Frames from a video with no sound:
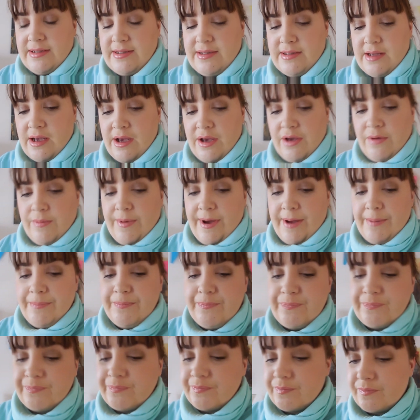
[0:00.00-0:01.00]
So
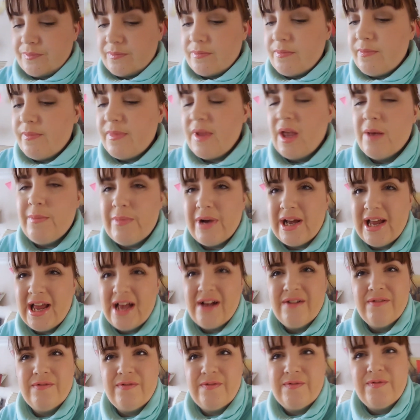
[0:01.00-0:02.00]
I might
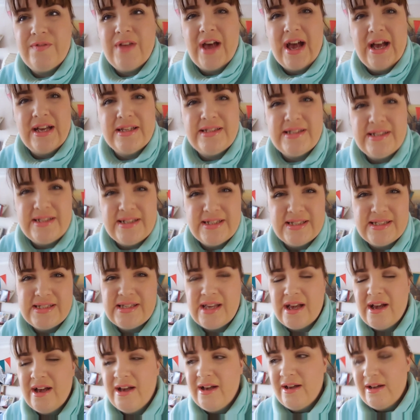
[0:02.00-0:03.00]
have that as a
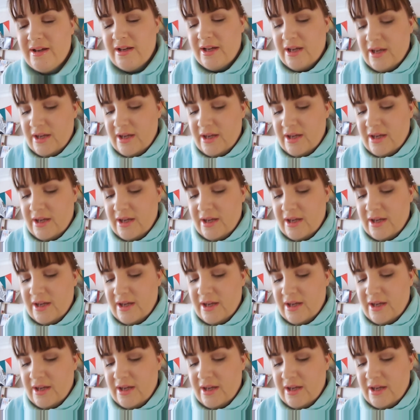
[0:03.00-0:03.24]
dessert,